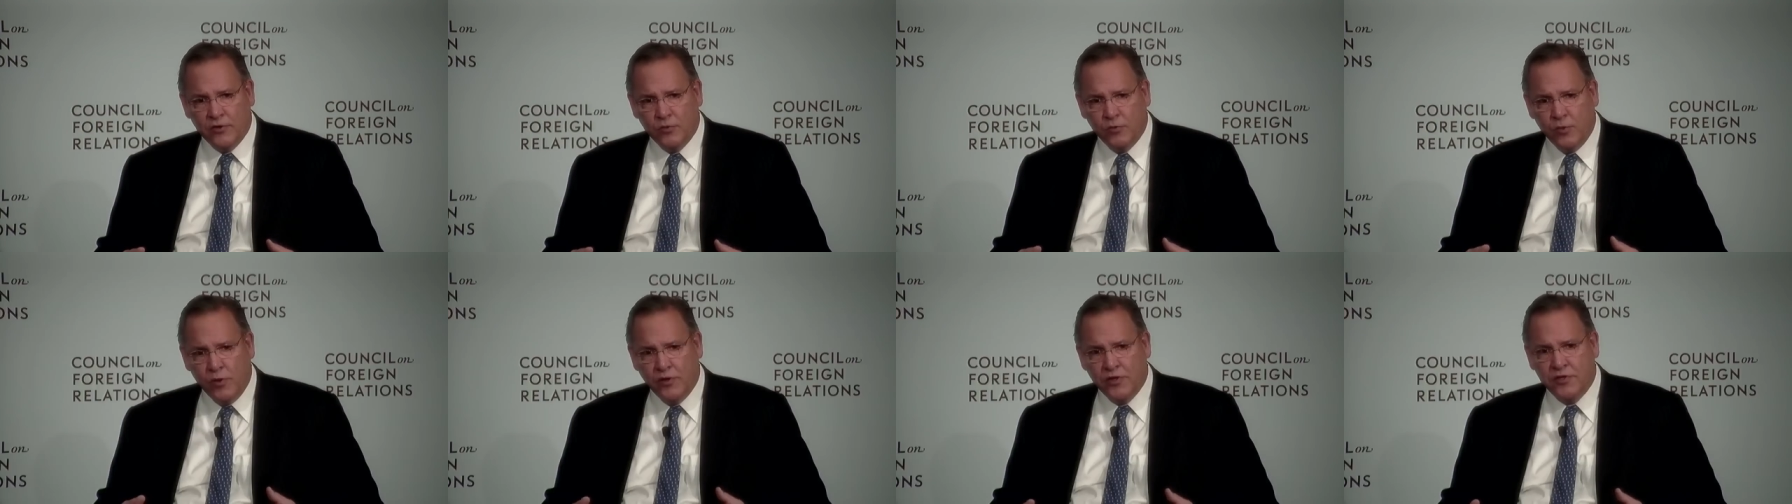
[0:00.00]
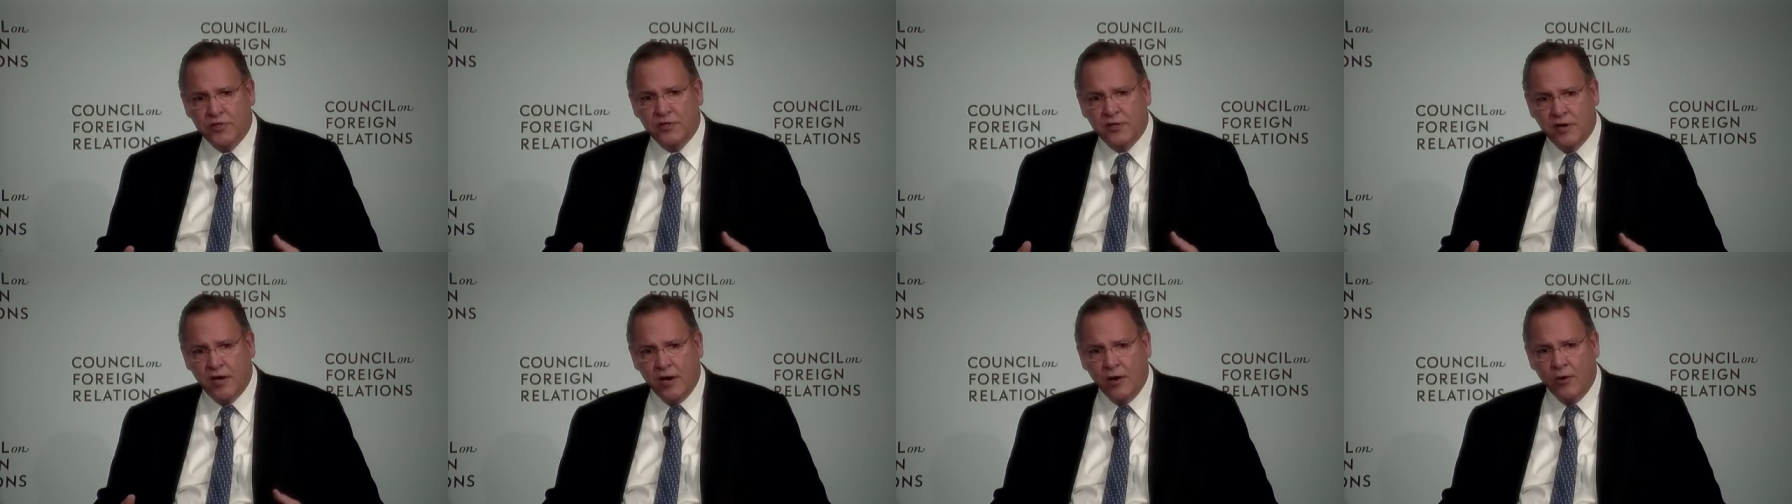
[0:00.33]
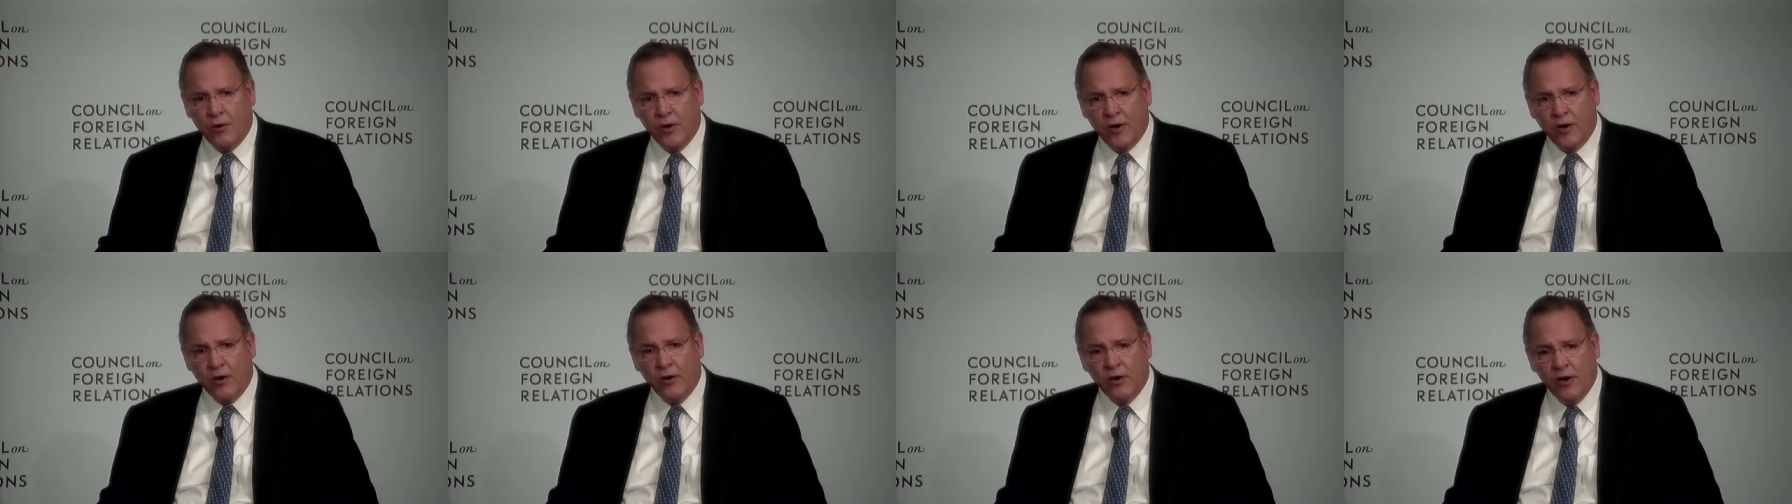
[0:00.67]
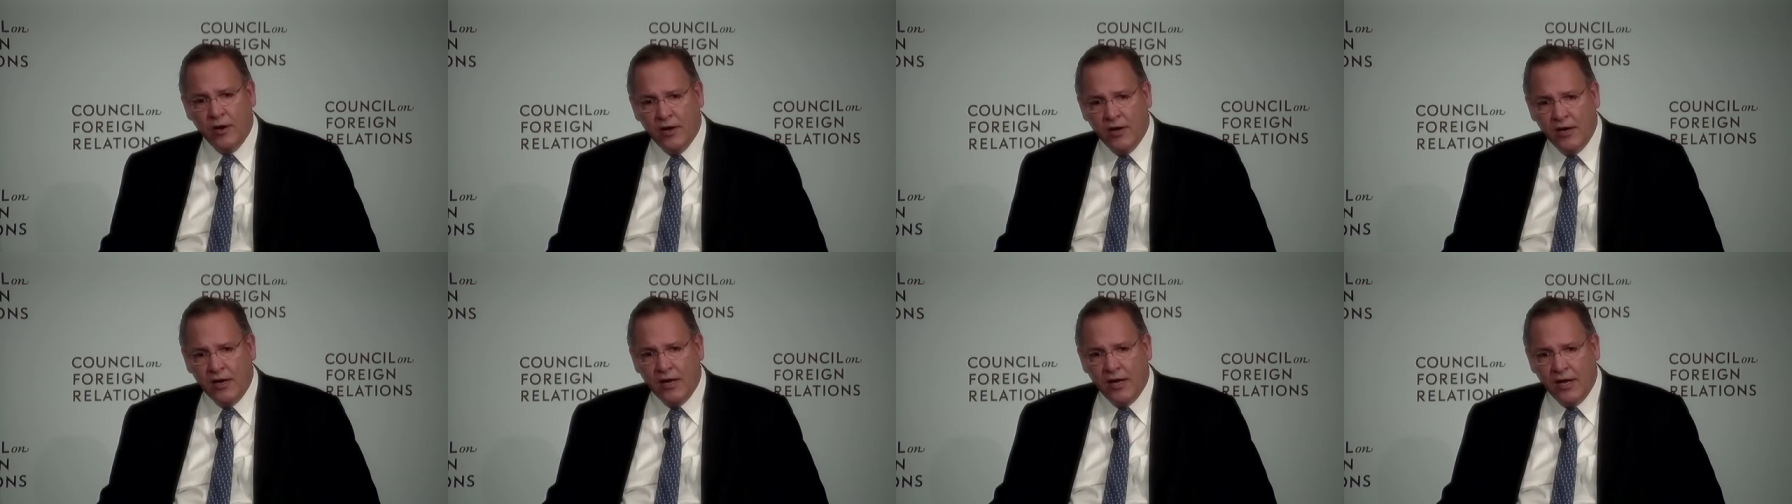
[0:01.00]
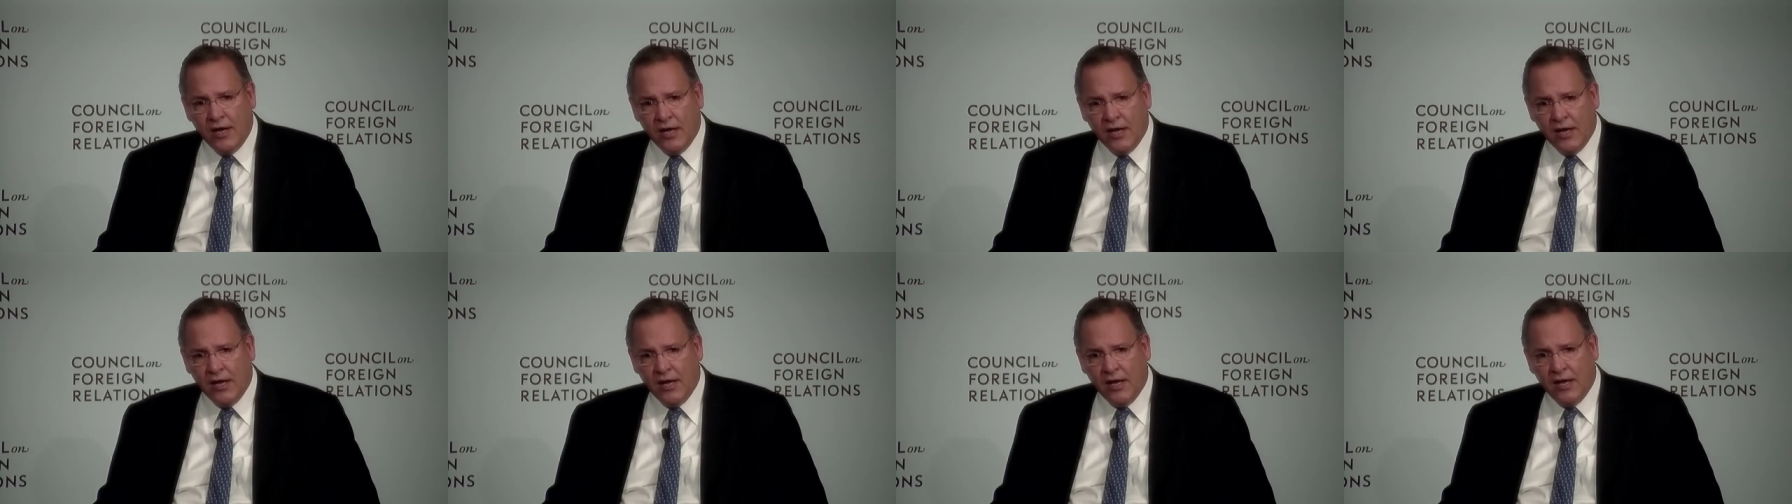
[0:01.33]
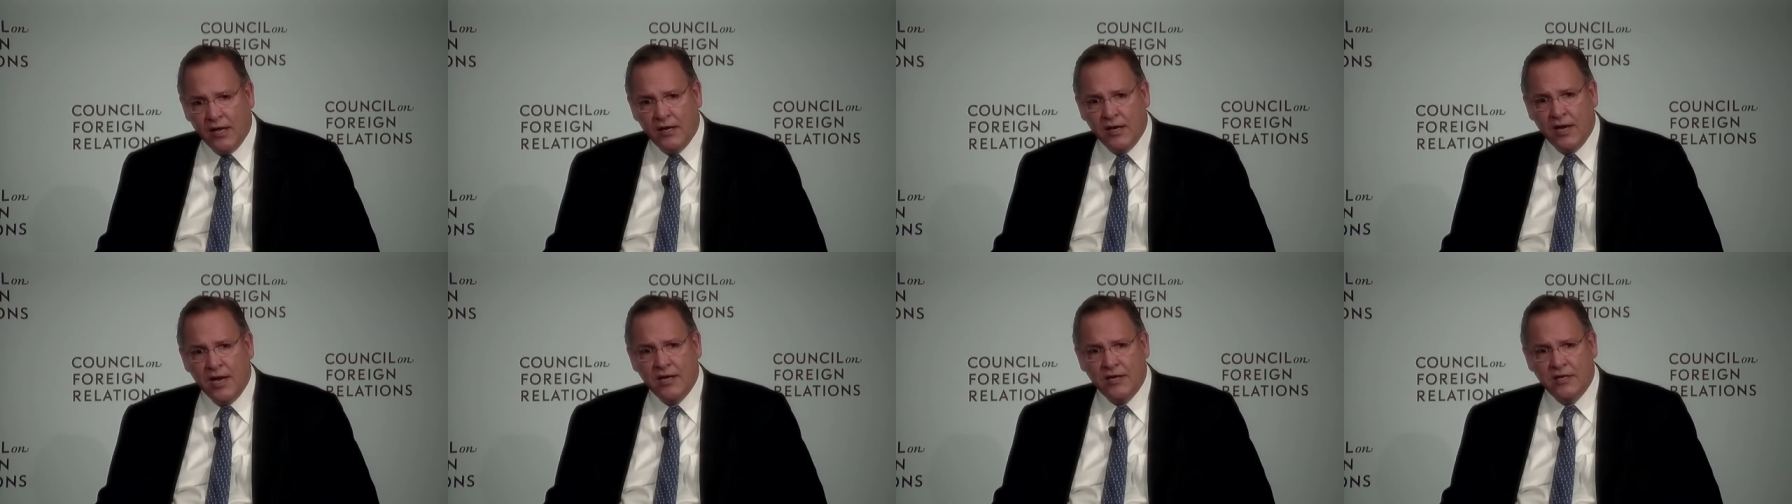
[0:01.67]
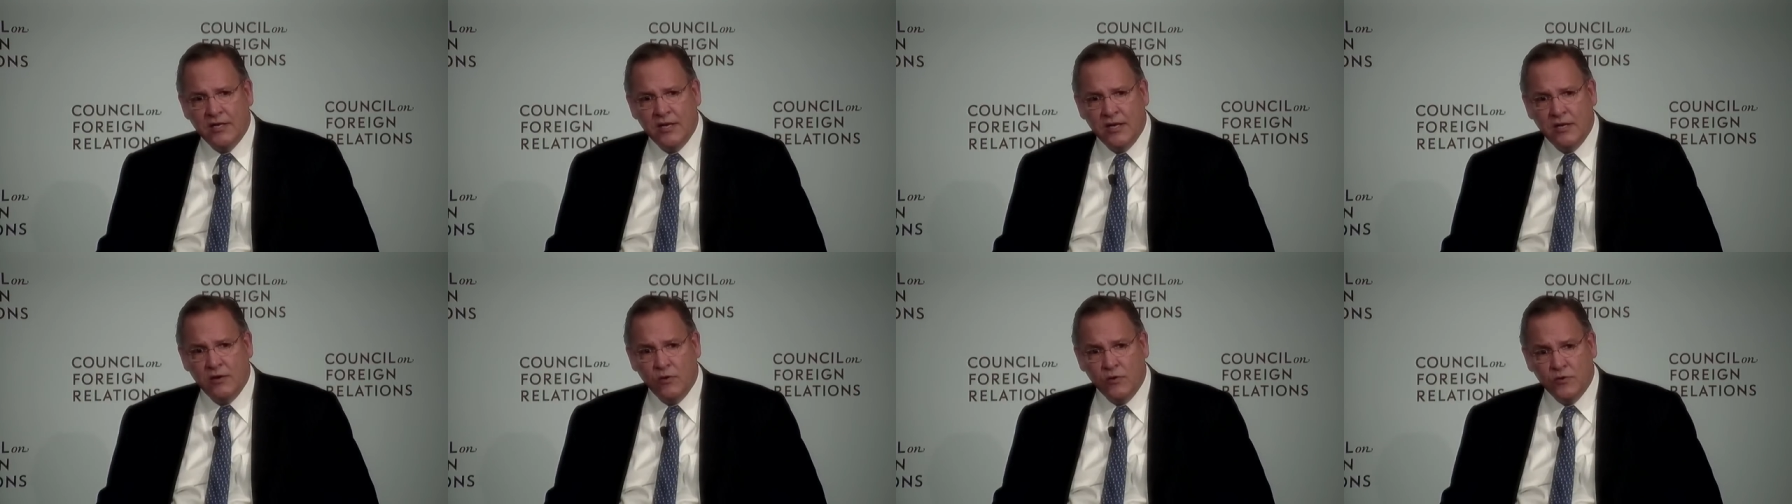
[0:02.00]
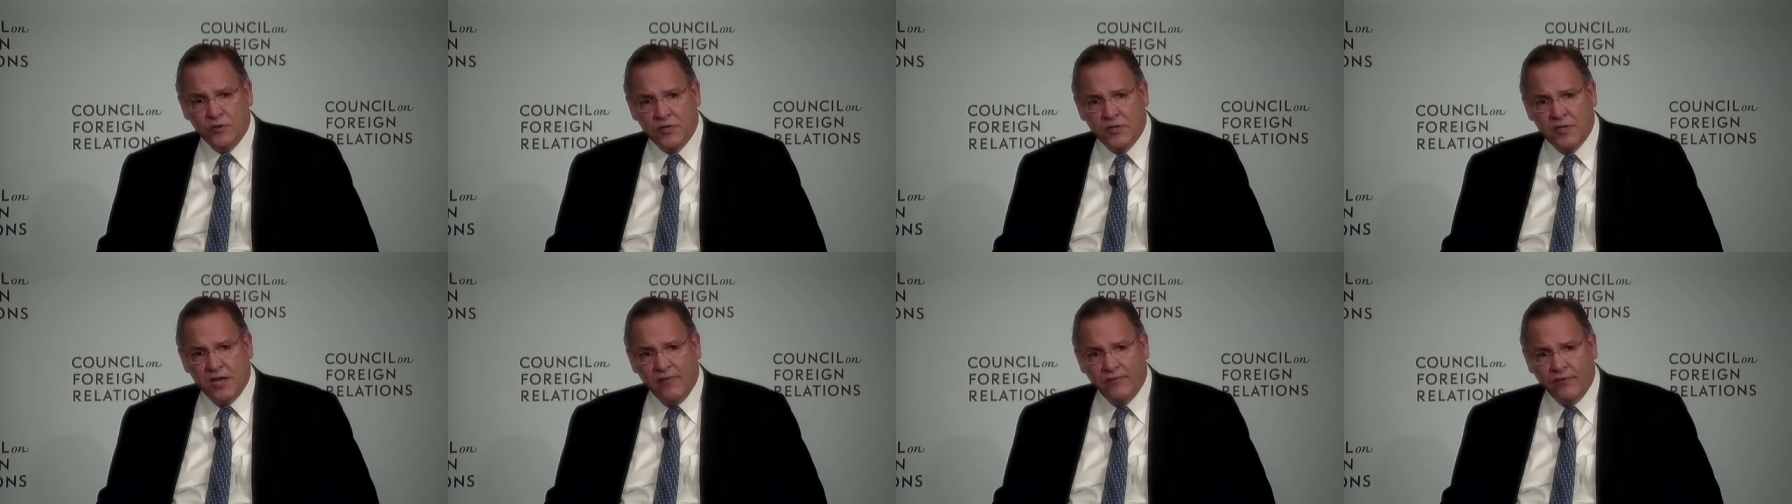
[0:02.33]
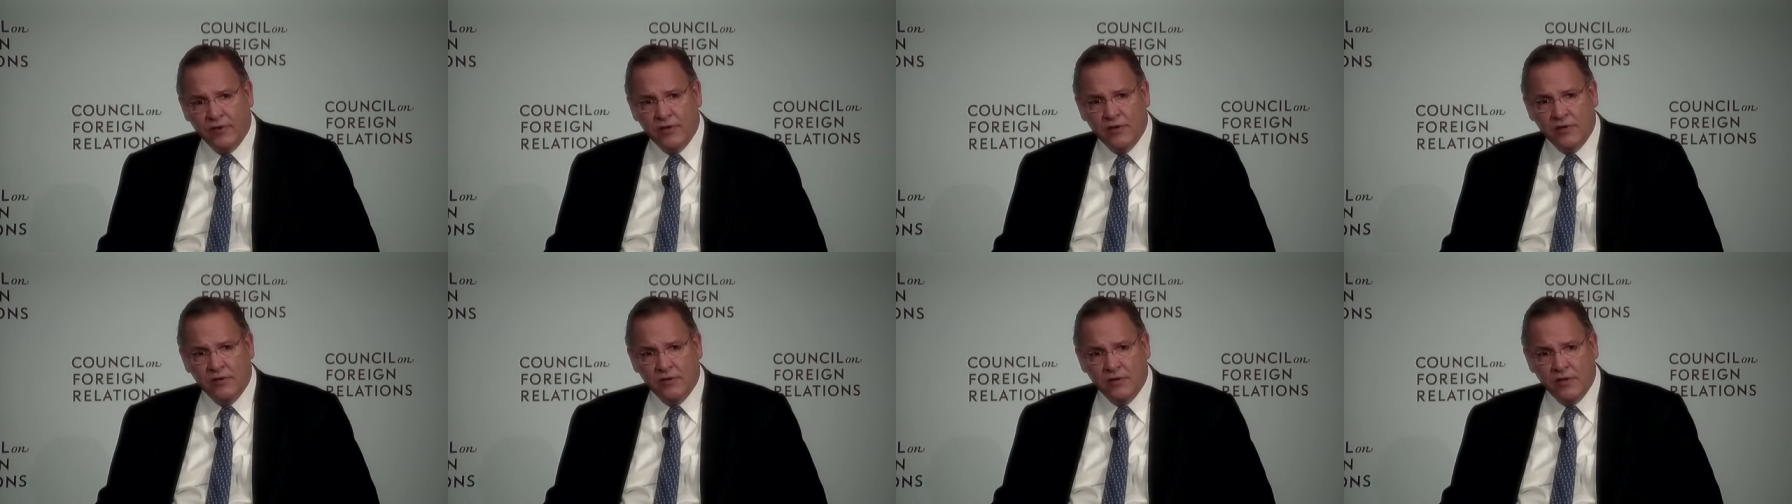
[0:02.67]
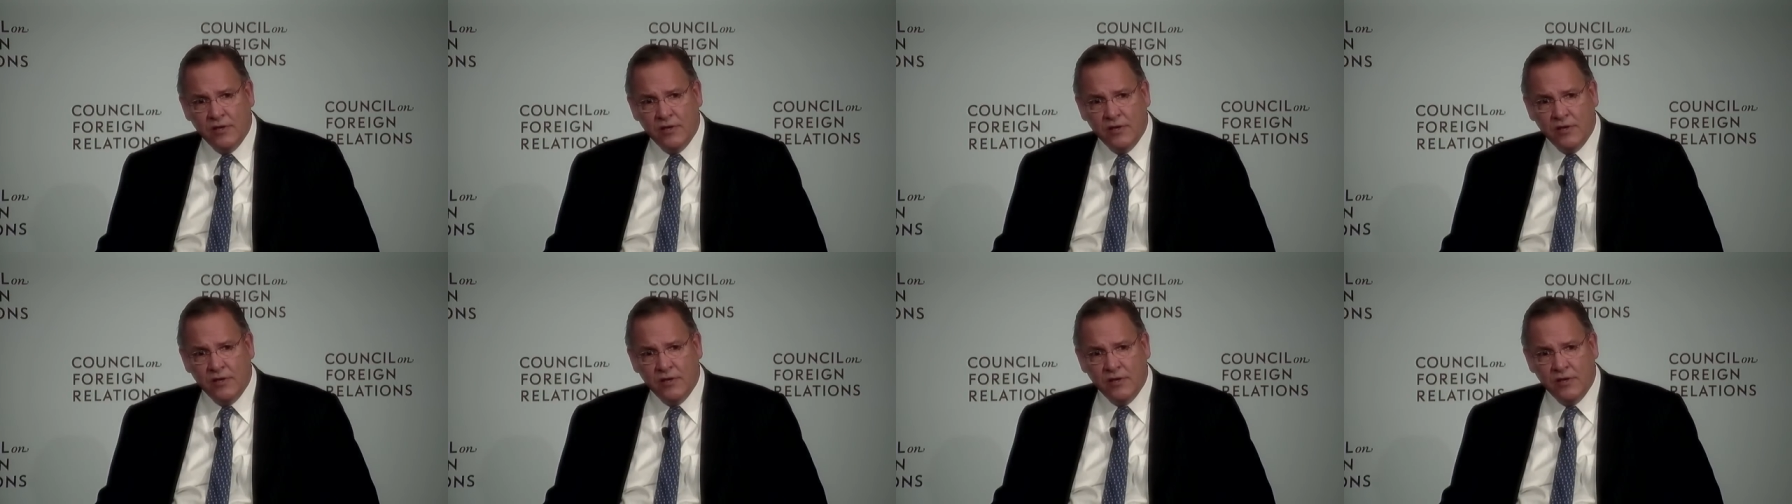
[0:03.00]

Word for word: Willis Carrier, uh, nineteen oh seven,